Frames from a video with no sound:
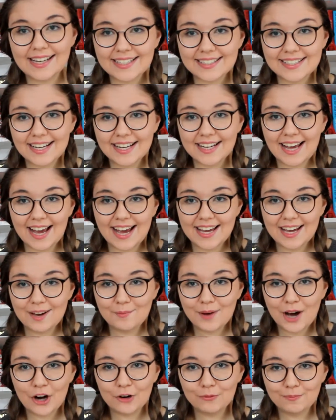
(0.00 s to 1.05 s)
Next on, I
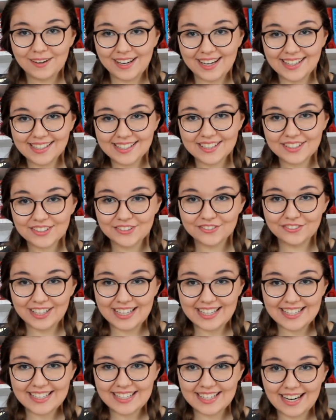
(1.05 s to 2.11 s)
am hoping to
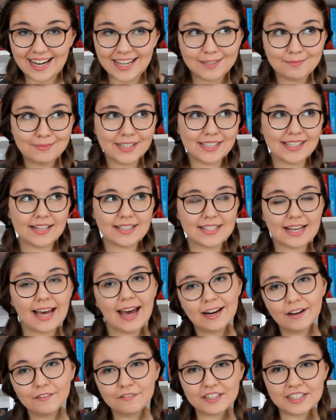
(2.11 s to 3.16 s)
read another book that's
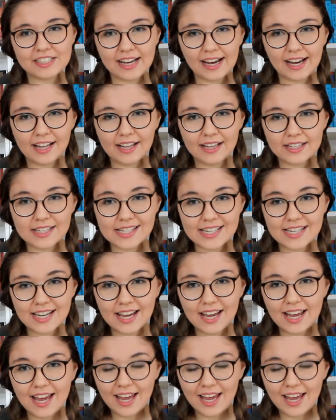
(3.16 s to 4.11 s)
kind of adult,